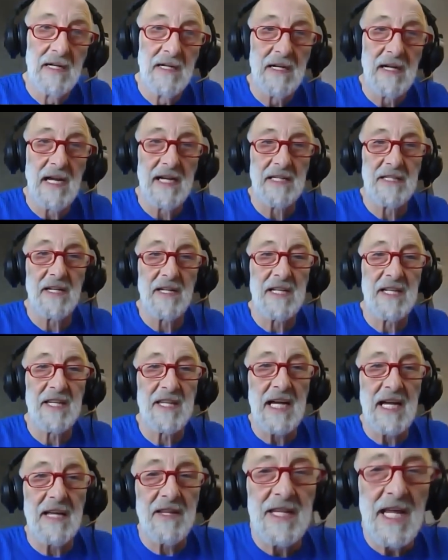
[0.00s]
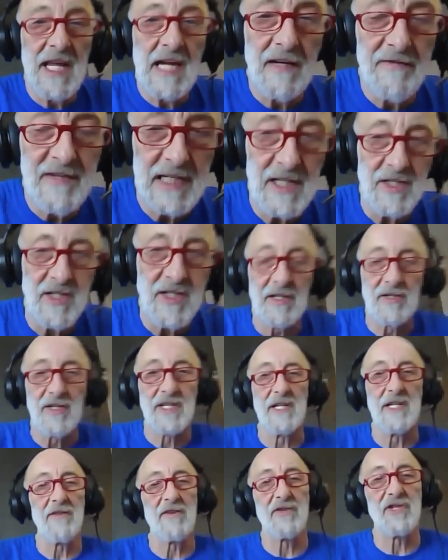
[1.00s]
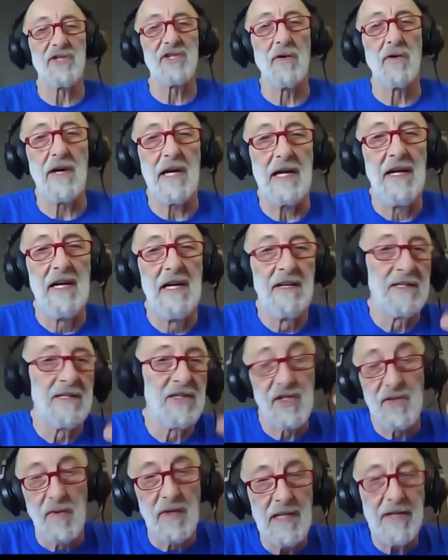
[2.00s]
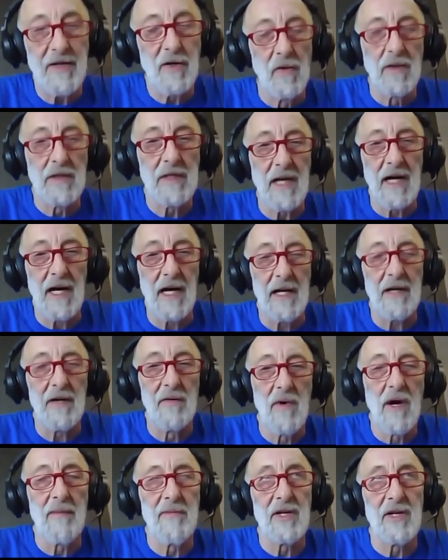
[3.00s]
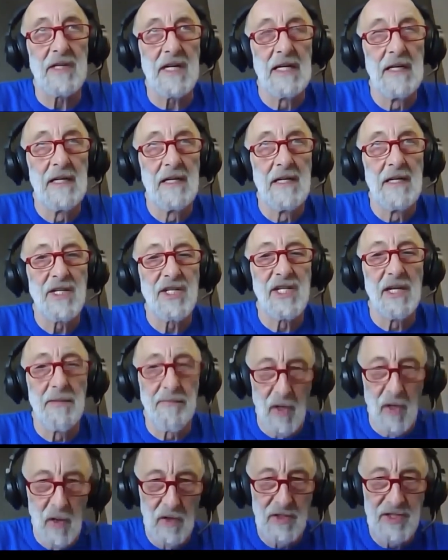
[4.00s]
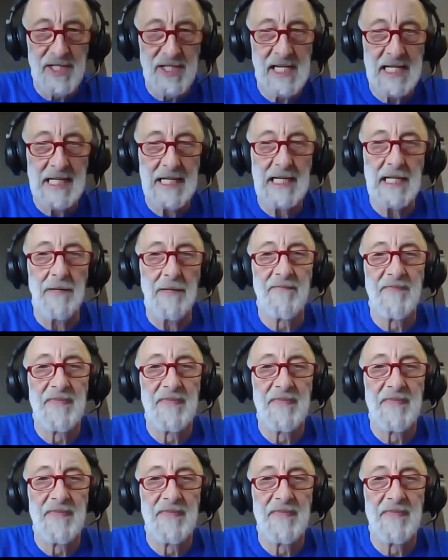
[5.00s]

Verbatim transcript: And the thing of it is, there's another story. There's this really cool guy, Robert Sapolsky.